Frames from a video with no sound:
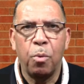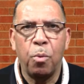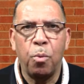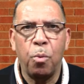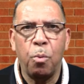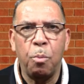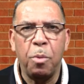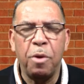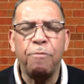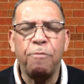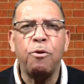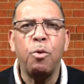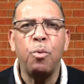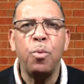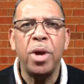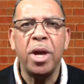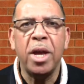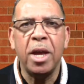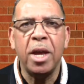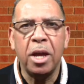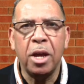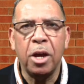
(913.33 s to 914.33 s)
Before
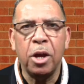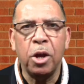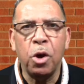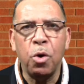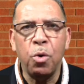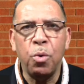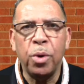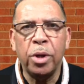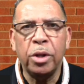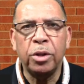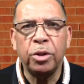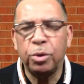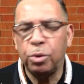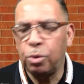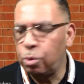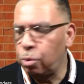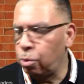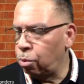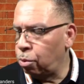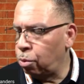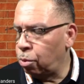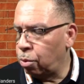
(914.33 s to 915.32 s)
we go
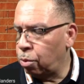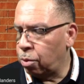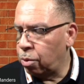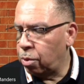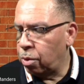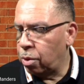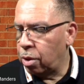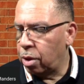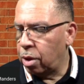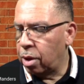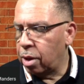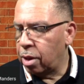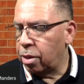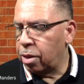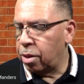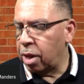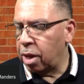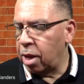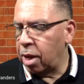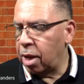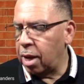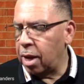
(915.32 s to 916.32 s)
into
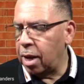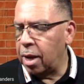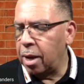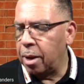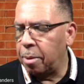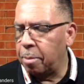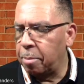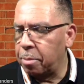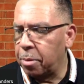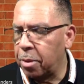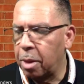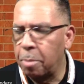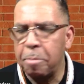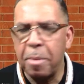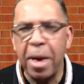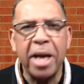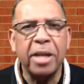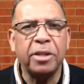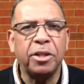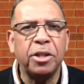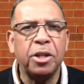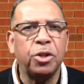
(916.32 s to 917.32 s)
the
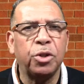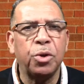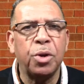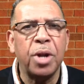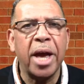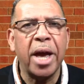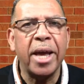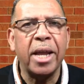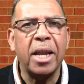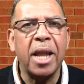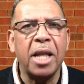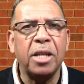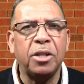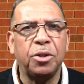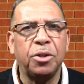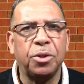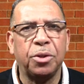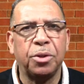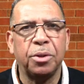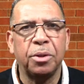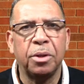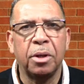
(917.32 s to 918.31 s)
message tonight,
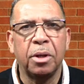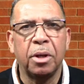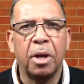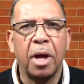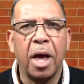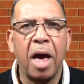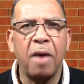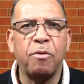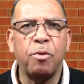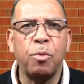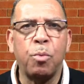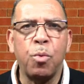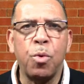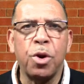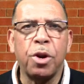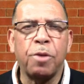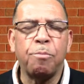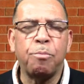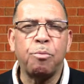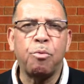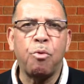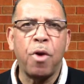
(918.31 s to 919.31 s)
let's have a word
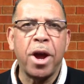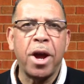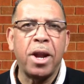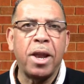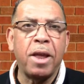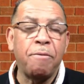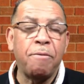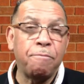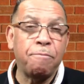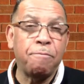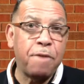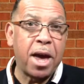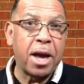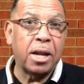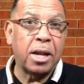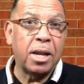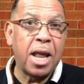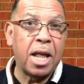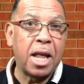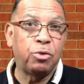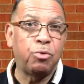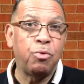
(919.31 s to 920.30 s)
of prayer. In fact,
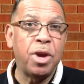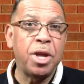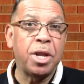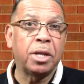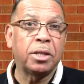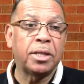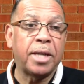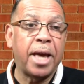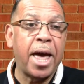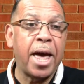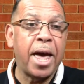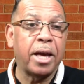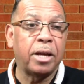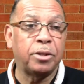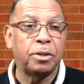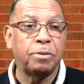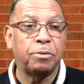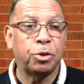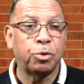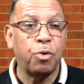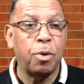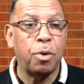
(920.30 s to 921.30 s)
let's read a text of
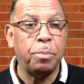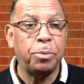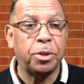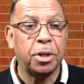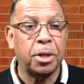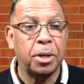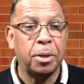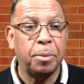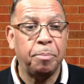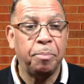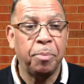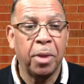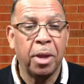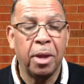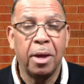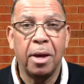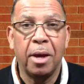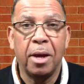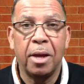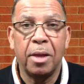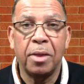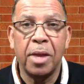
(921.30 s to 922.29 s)
scripture
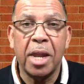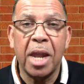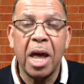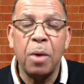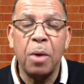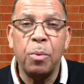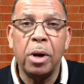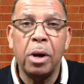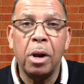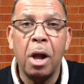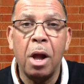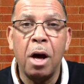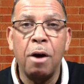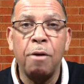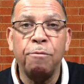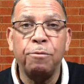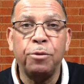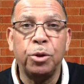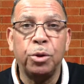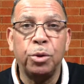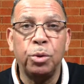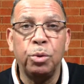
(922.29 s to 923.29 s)
that I would love
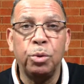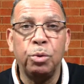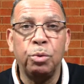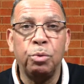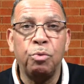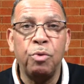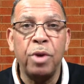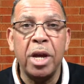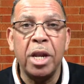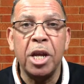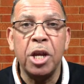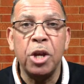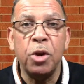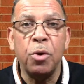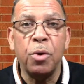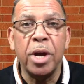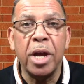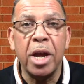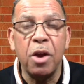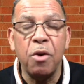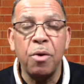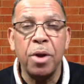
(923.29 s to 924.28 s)
to read in your
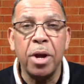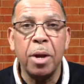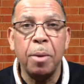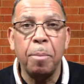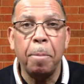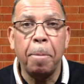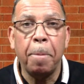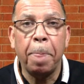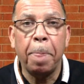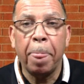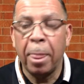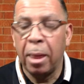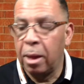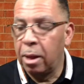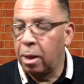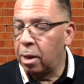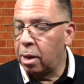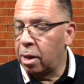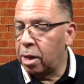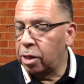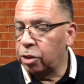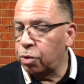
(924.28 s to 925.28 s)
hearing.
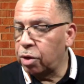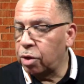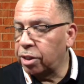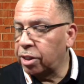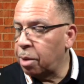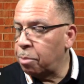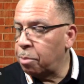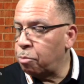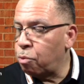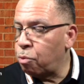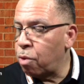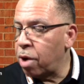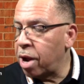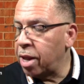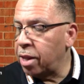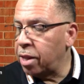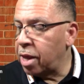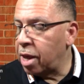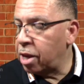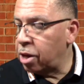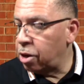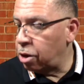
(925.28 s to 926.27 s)
Trust and pray
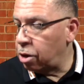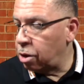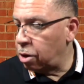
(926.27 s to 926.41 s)
that